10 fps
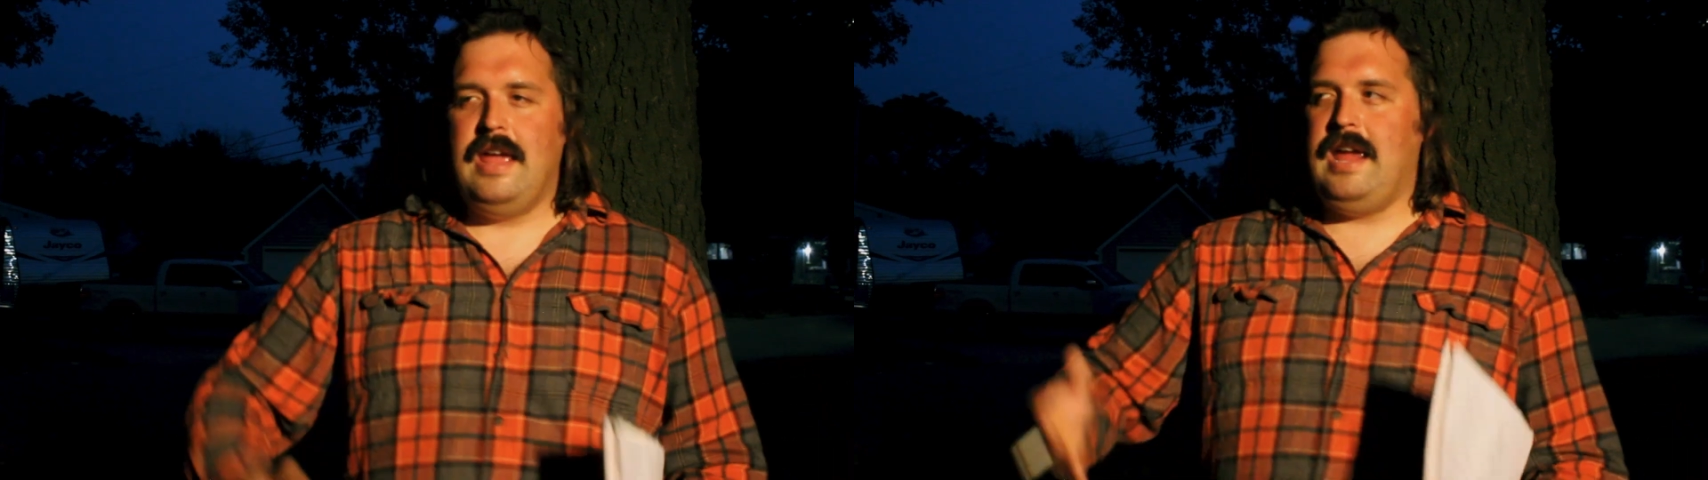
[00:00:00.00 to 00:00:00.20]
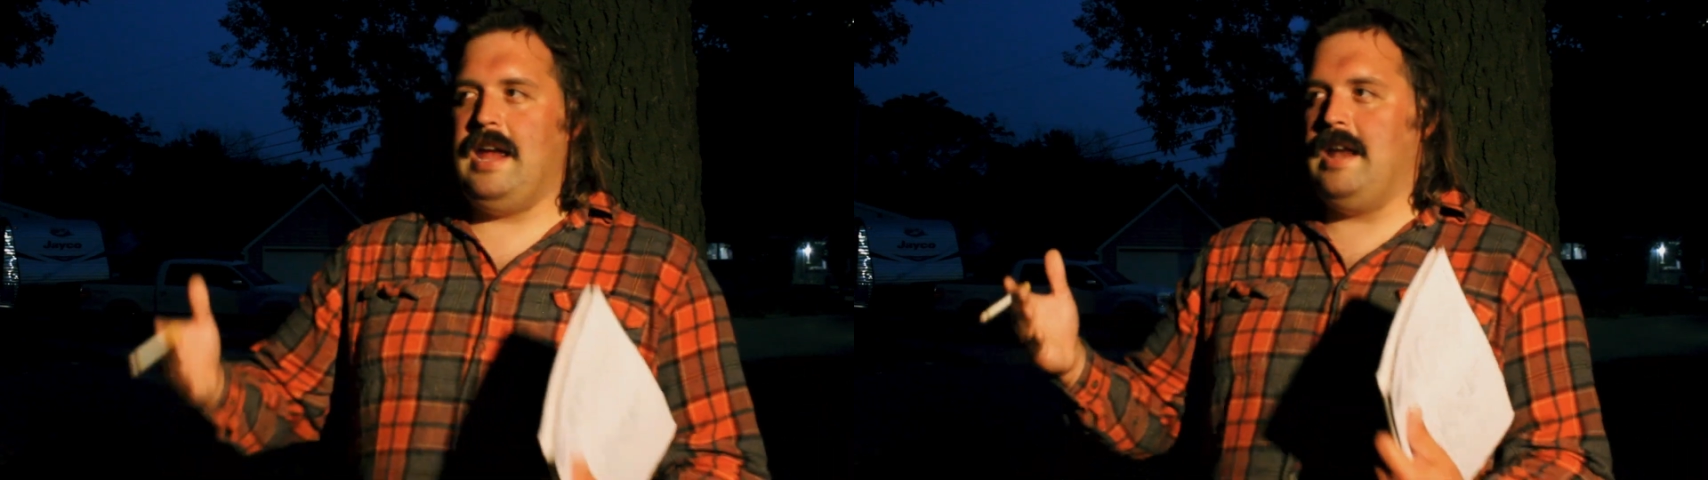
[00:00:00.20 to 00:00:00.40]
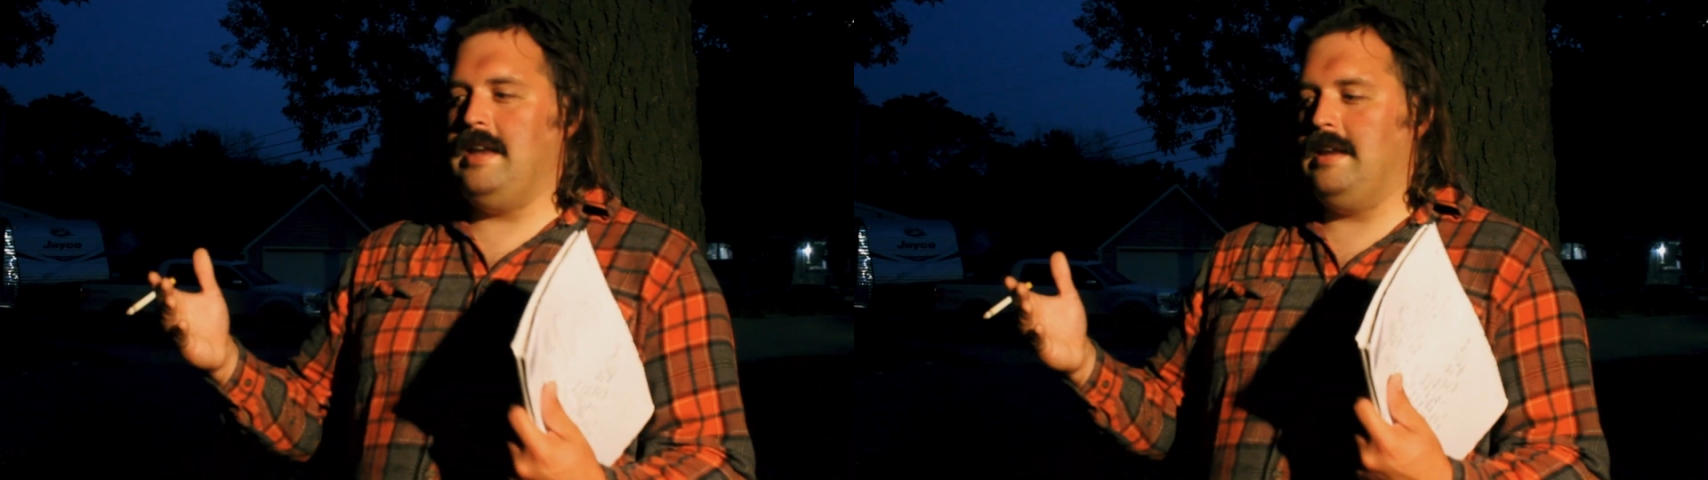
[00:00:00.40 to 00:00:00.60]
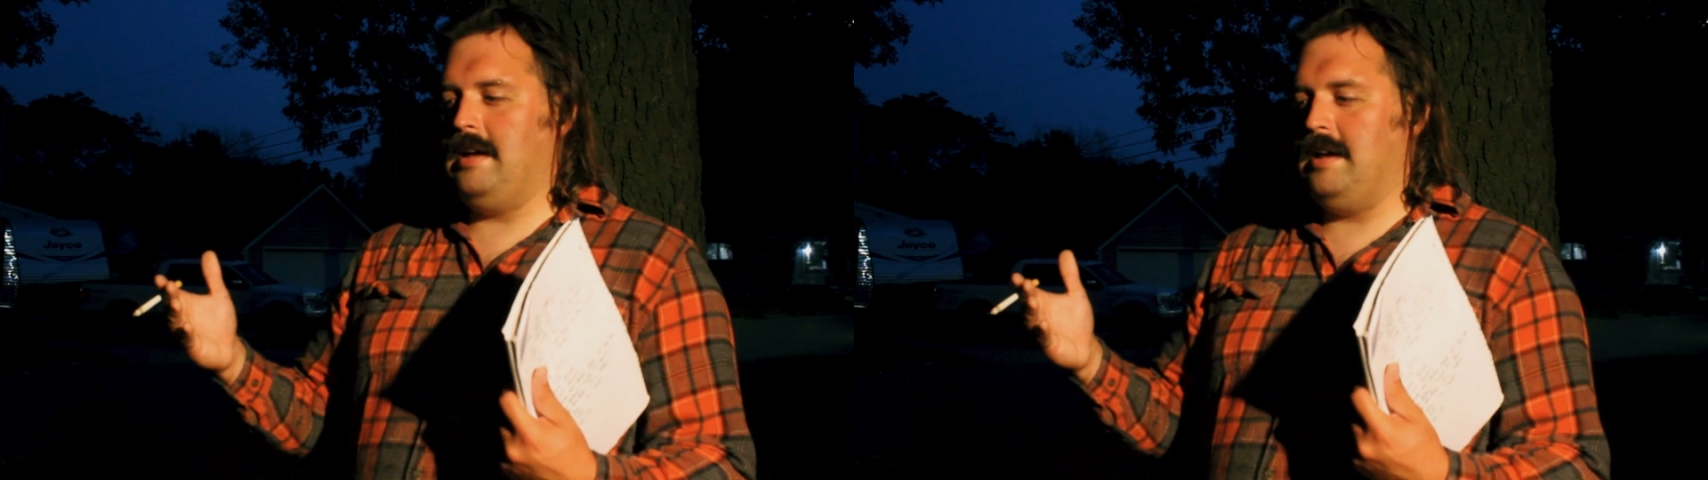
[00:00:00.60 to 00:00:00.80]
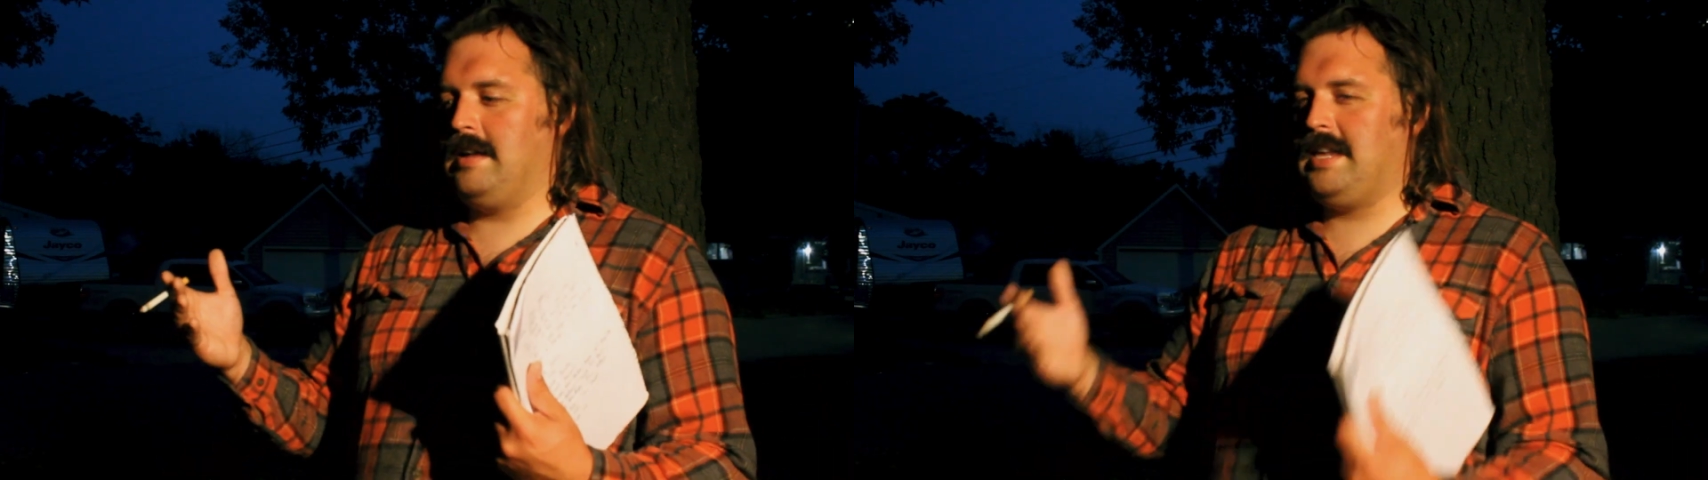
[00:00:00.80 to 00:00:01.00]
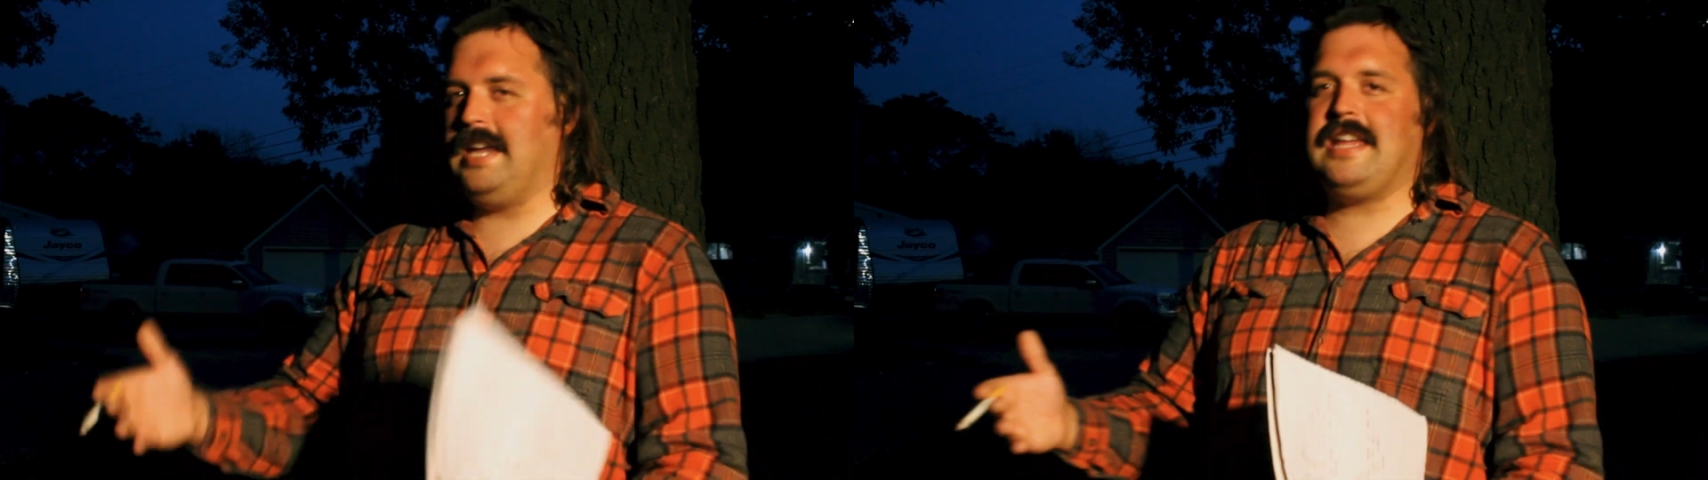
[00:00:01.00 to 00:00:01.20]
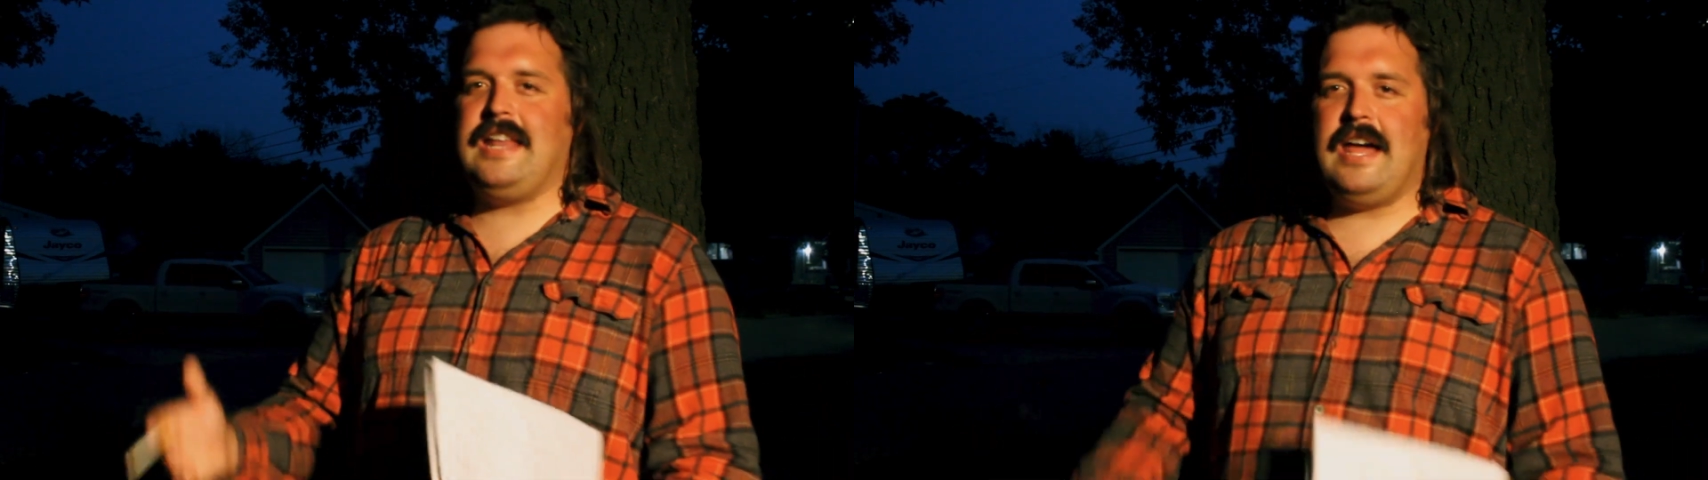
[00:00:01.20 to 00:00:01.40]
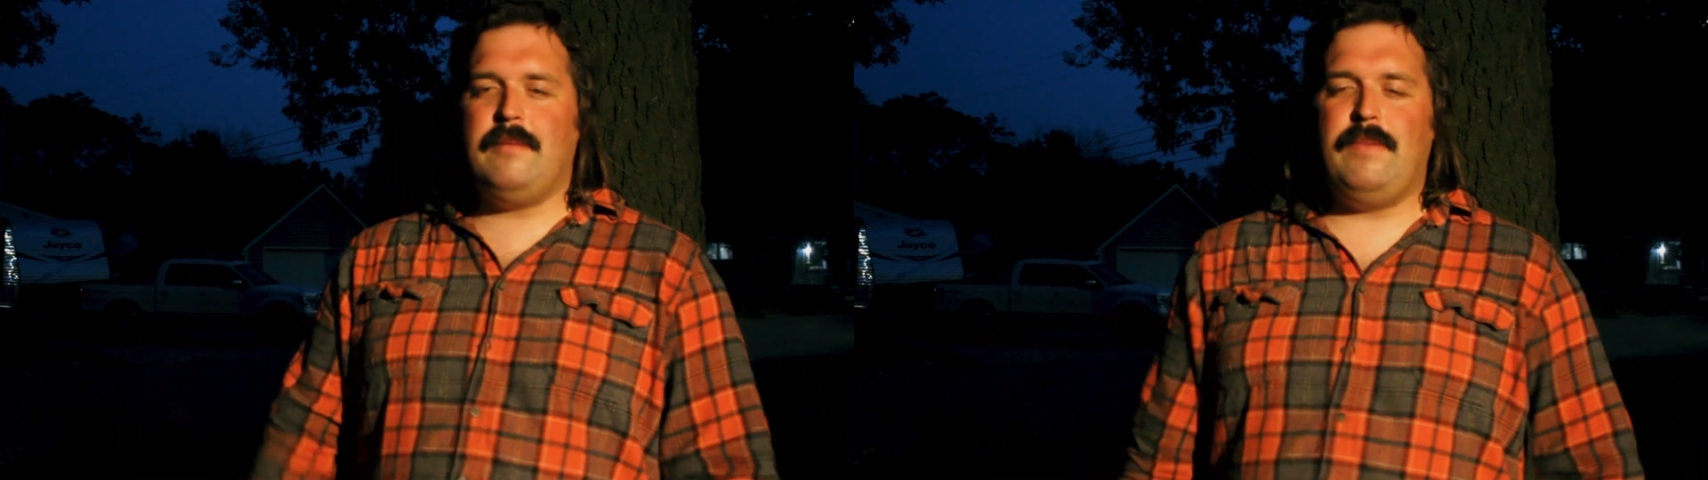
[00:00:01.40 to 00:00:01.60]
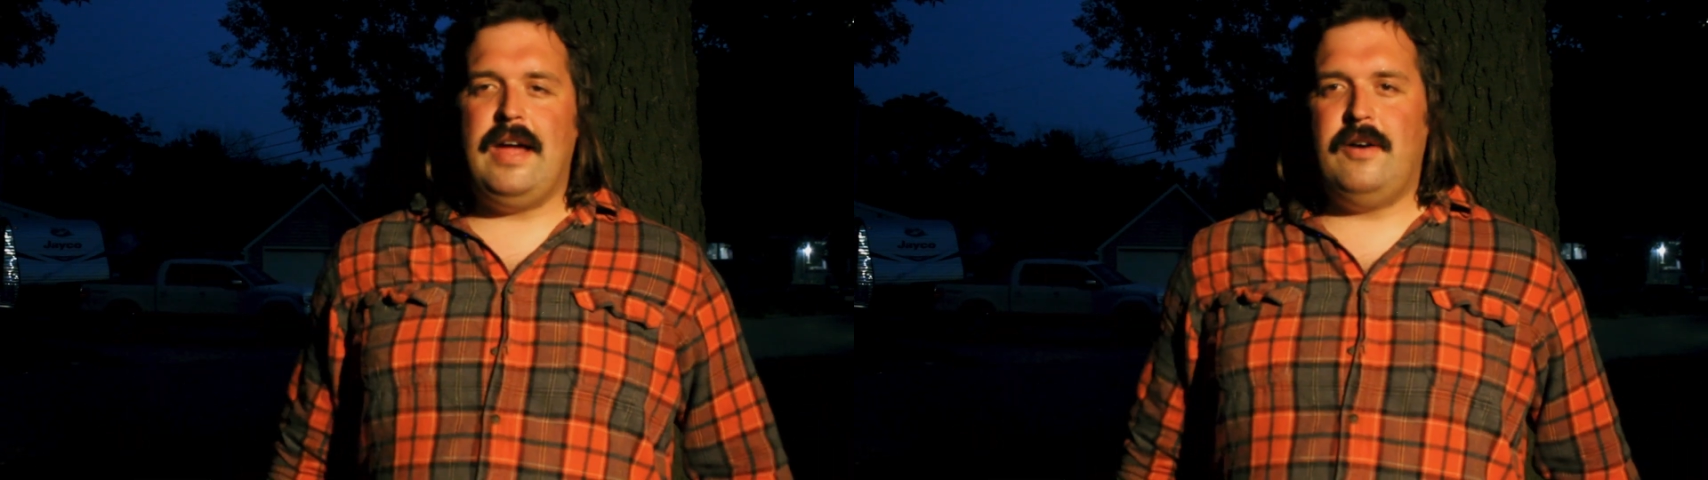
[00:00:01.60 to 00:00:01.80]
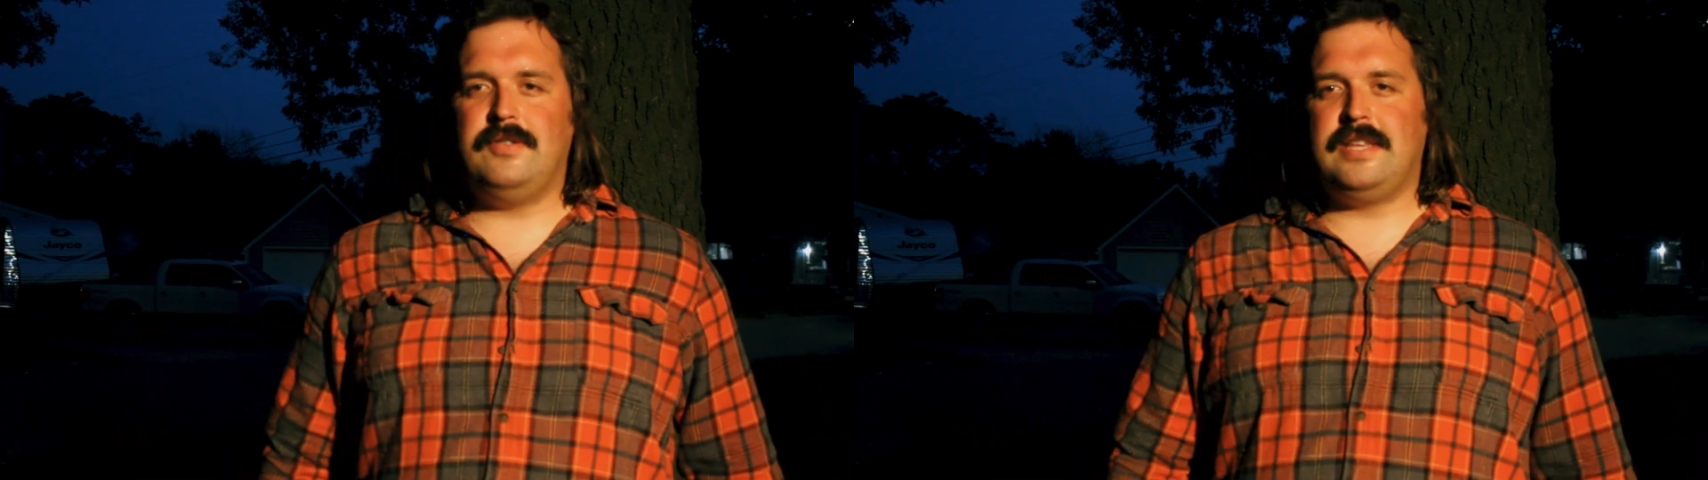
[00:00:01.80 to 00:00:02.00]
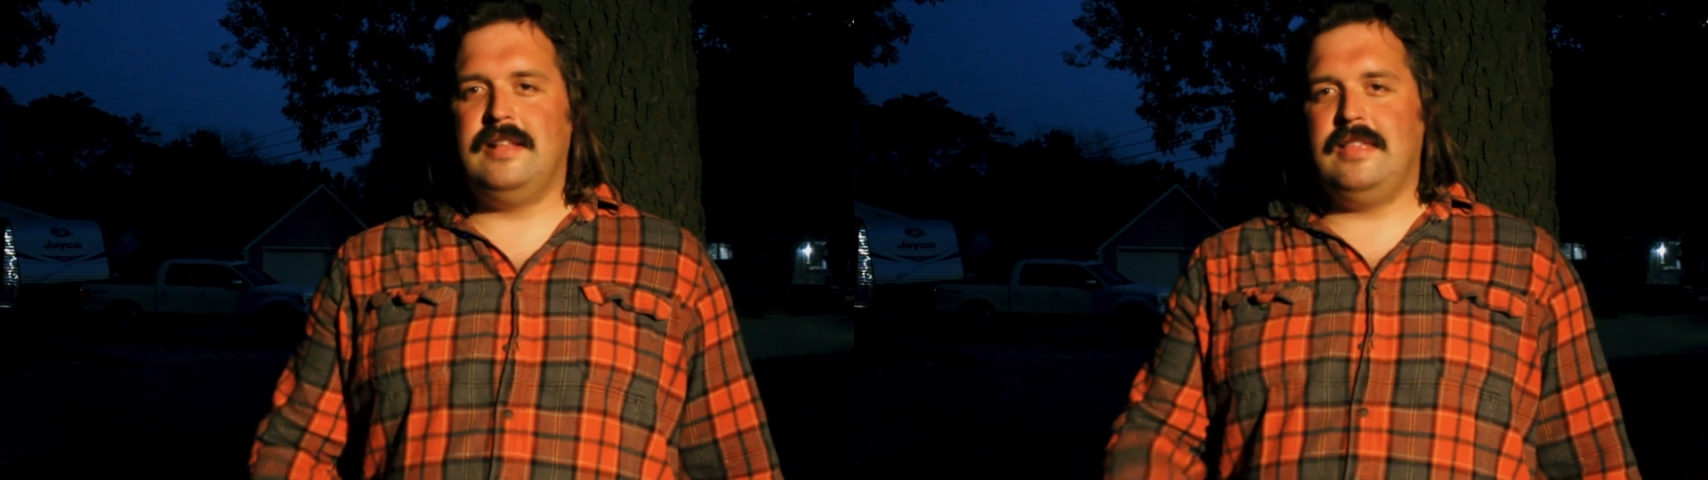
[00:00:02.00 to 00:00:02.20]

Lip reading: and kick it out of bounds,